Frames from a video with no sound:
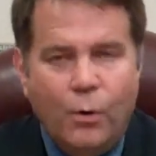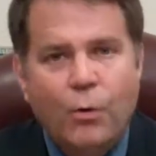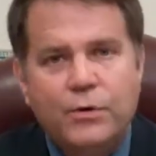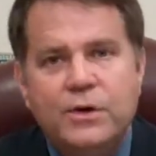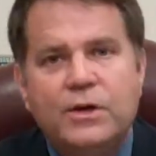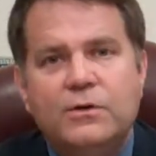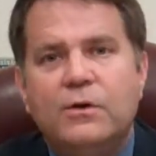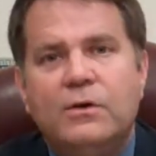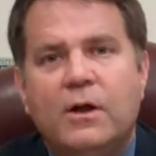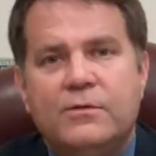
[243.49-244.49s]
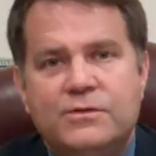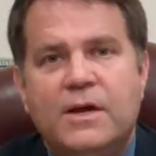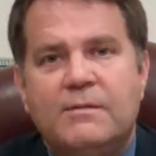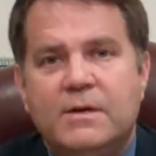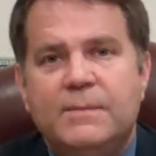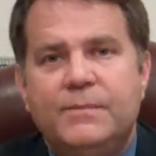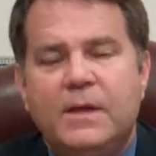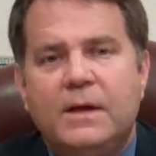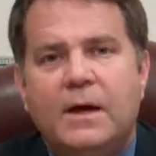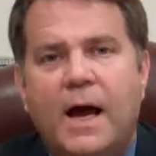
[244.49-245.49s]
Or you can do longevity.
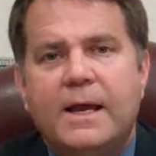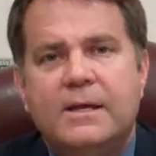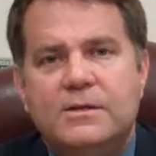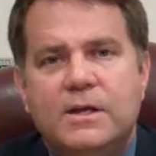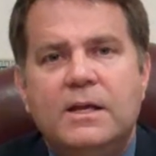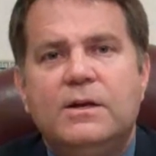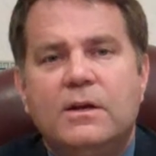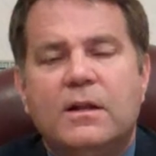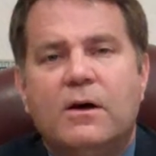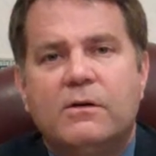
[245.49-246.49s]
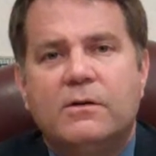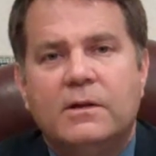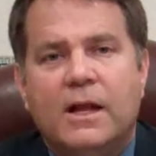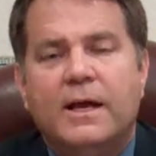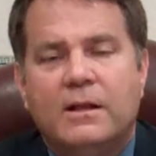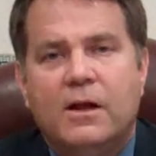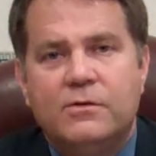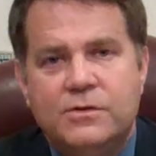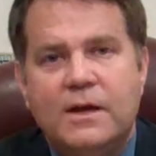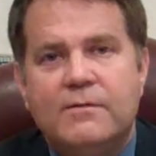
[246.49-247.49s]
I continue to like
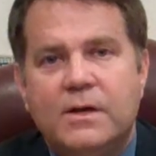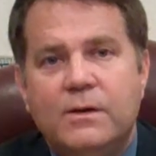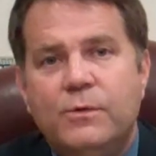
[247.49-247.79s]
longevity,